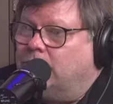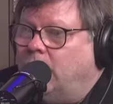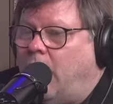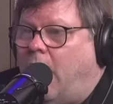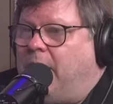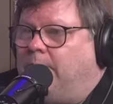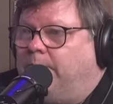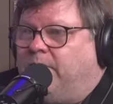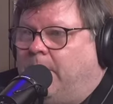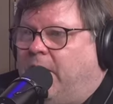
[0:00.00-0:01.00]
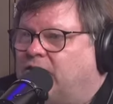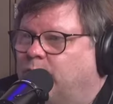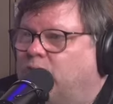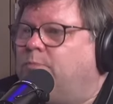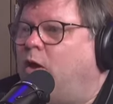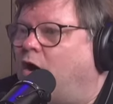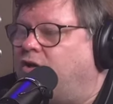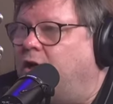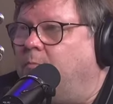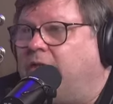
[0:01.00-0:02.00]
I mean, depends which
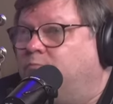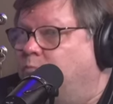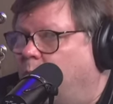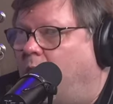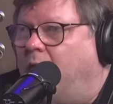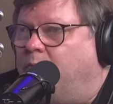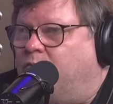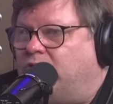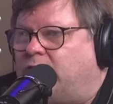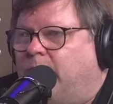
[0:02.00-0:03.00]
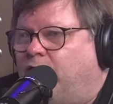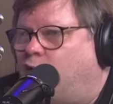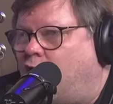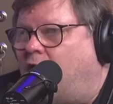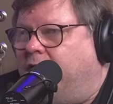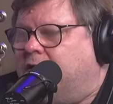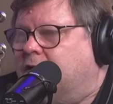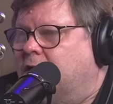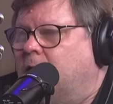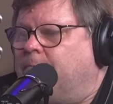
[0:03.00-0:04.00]
blockchain. But uh, just before COVID,
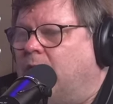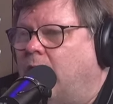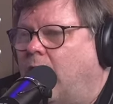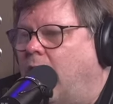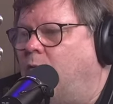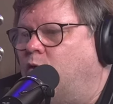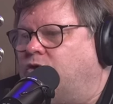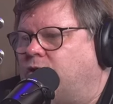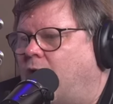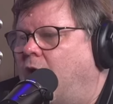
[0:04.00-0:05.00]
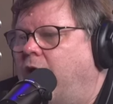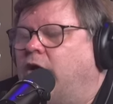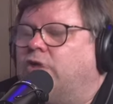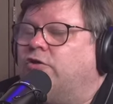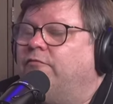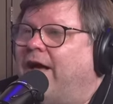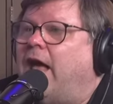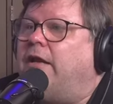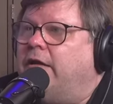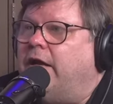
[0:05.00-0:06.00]
I was hired to
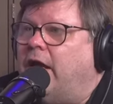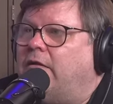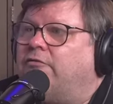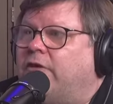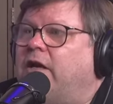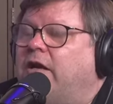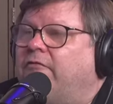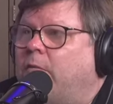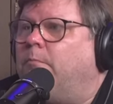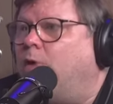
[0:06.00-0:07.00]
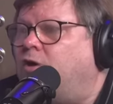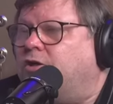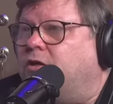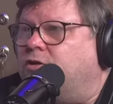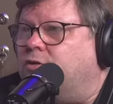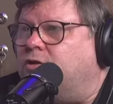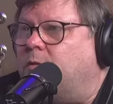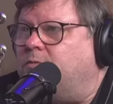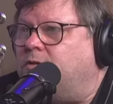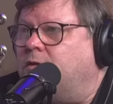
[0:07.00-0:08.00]
validate three different blockchain
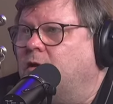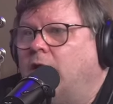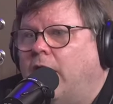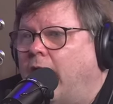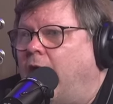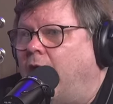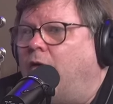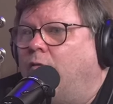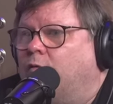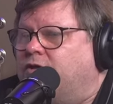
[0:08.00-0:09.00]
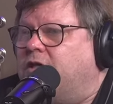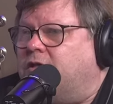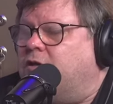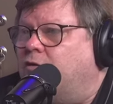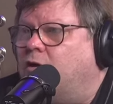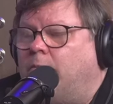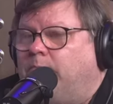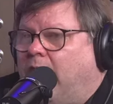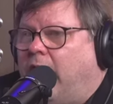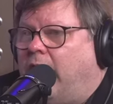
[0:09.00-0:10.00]
systems uh, overseas in
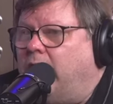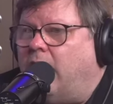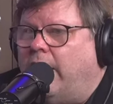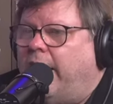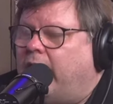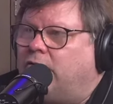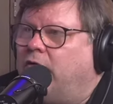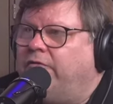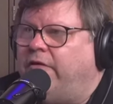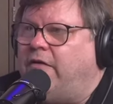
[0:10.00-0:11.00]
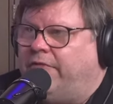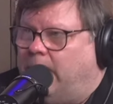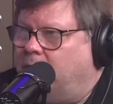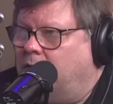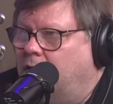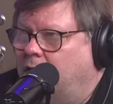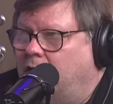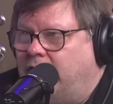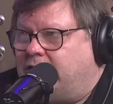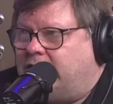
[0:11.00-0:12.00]
Europe, and I hacked all three of them.
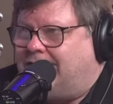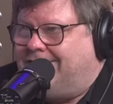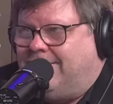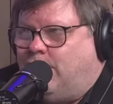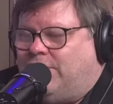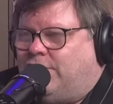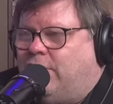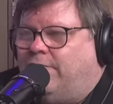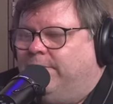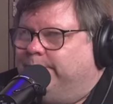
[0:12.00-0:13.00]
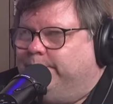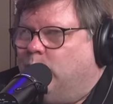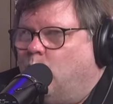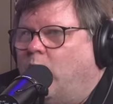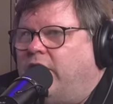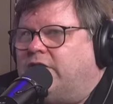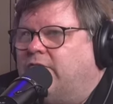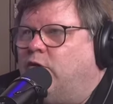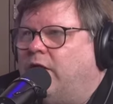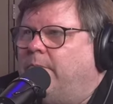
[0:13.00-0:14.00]
It's just a question of what is the
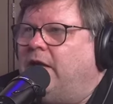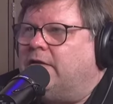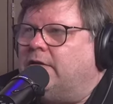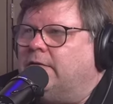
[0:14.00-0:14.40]
vulnerability.